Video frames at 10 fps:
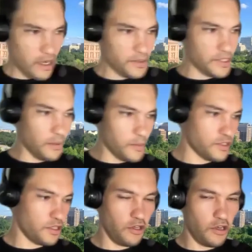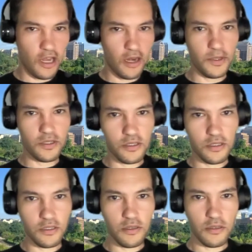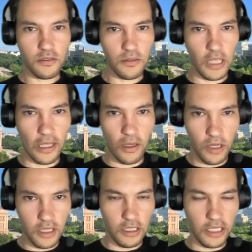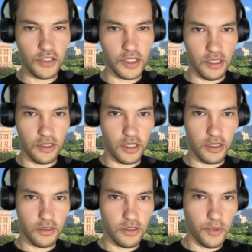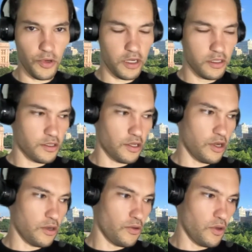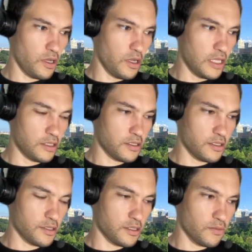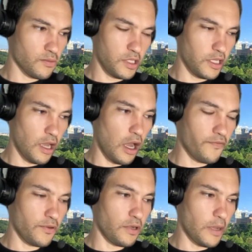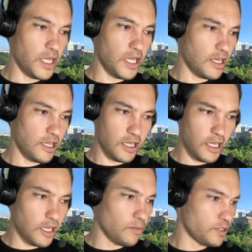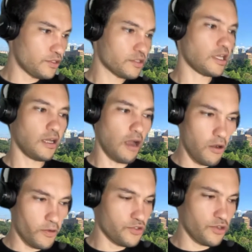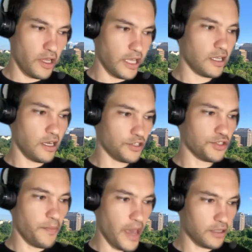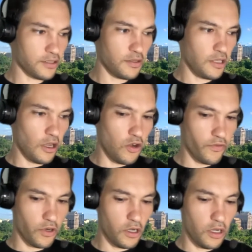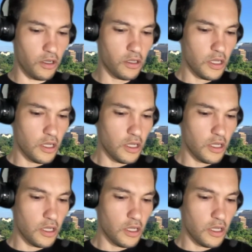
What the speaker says: it was almost a unanimous in the legislature support. So it's just really awful. I mean, and again, we just got to always draw that connection back to the overall